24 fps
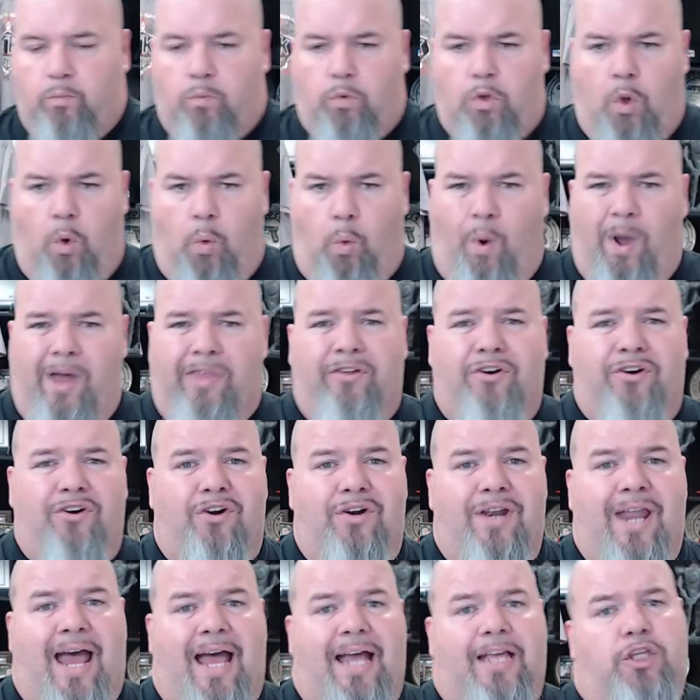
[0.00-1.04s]
whether or
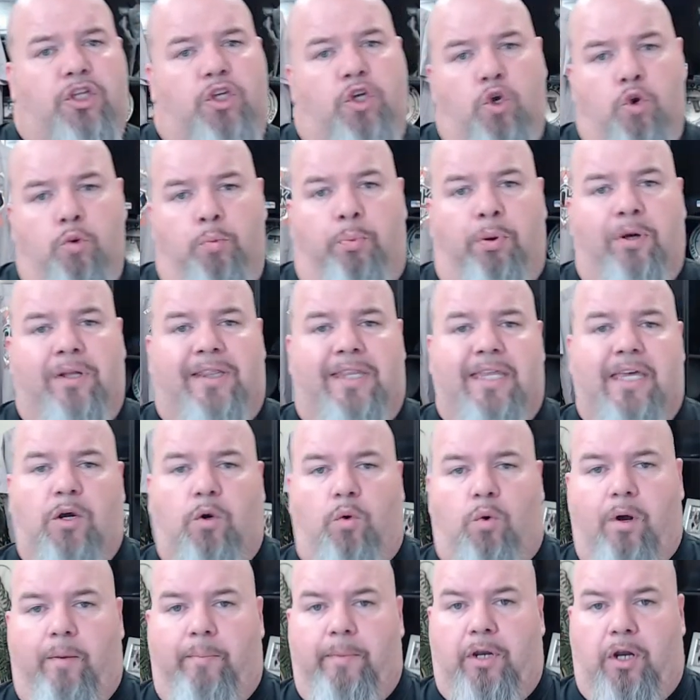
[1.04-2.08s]
not you put the
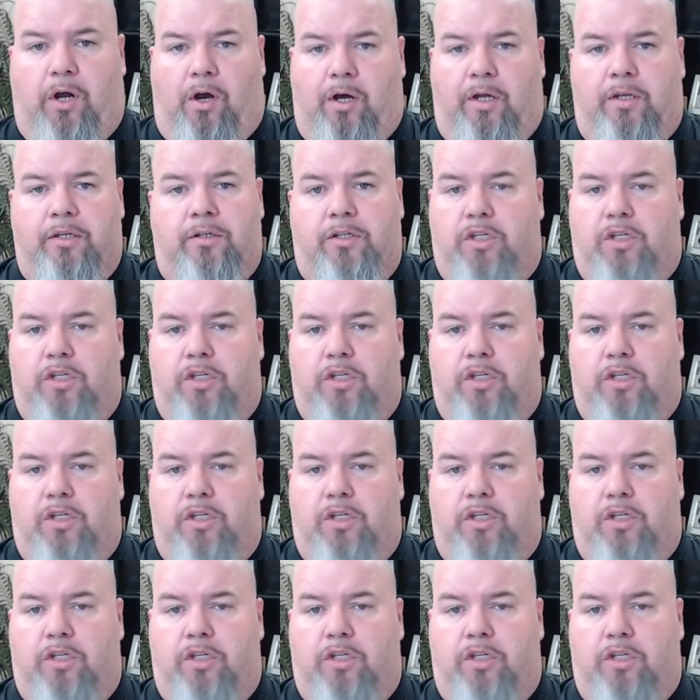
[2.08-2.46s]
equipment on,